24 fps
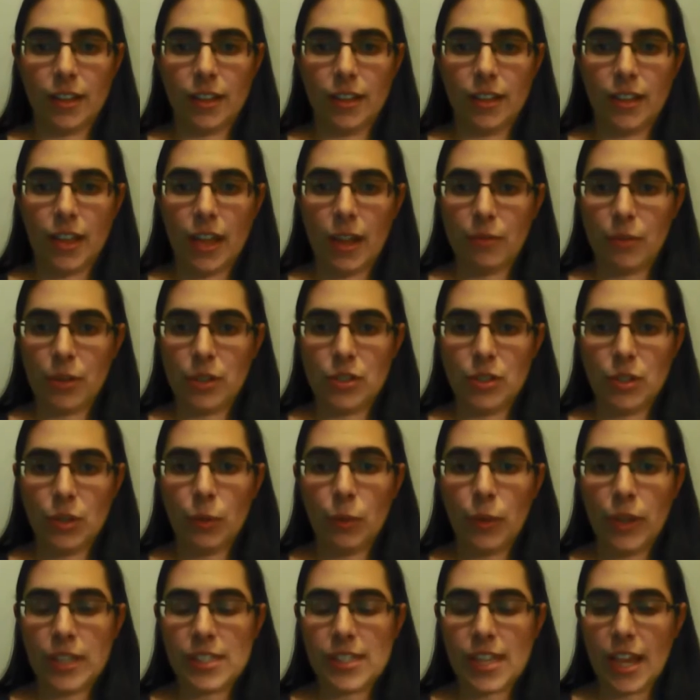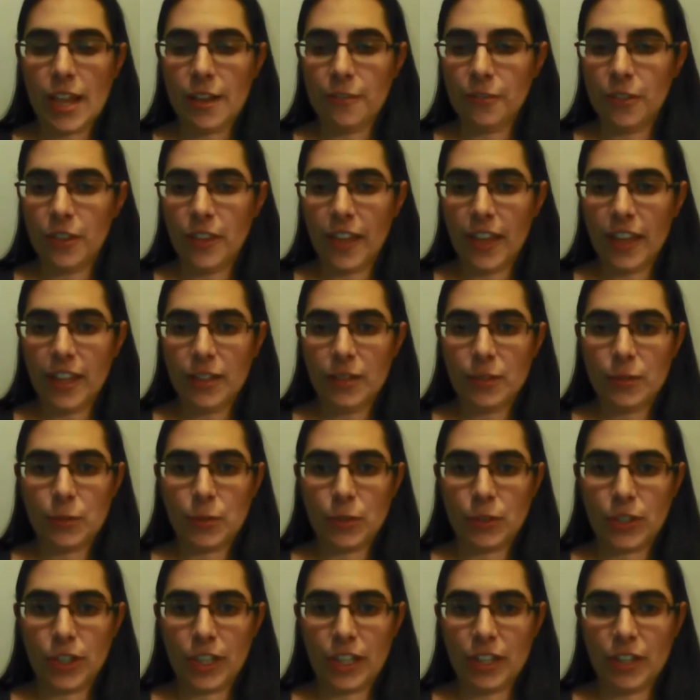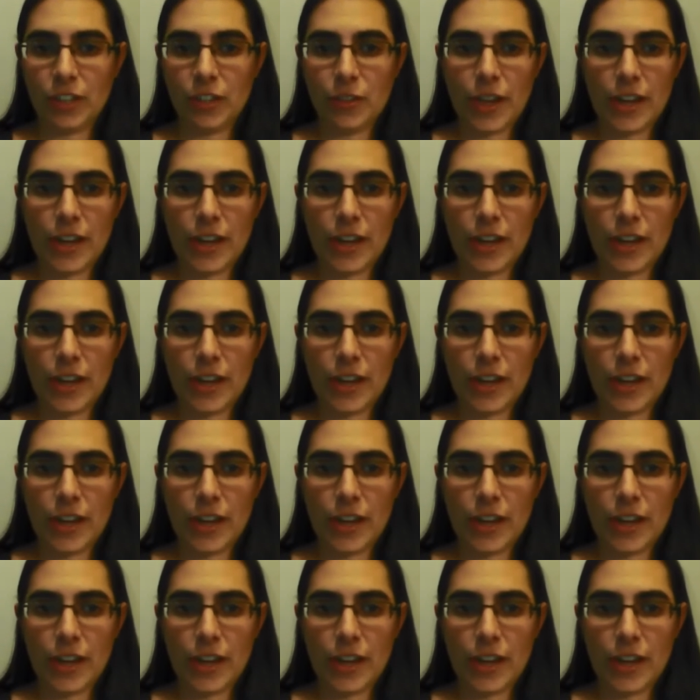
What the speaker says: every 2 weeks after that, we'll get a new